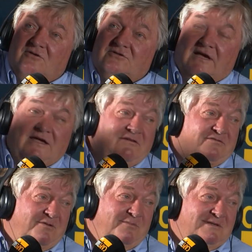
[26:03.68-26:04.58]
ox hanging
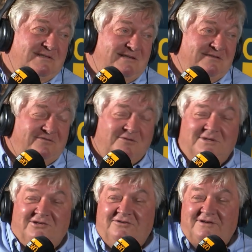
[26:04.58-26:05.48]
from a
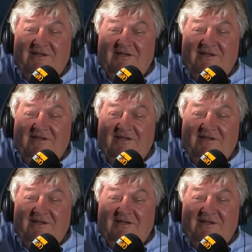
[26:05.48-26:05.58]
tree,